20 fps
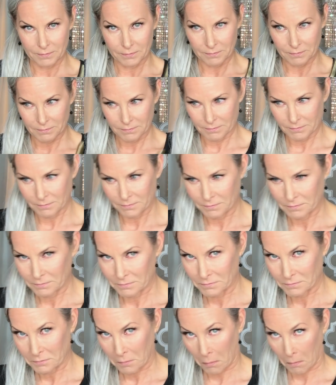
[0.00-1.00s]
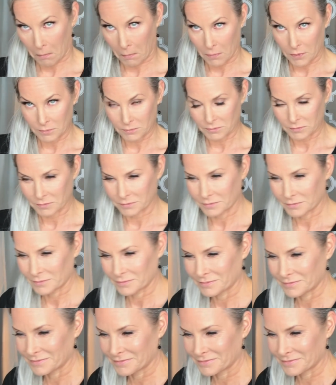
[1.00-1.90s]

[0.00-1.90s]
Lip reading: No one is speaking in this clip.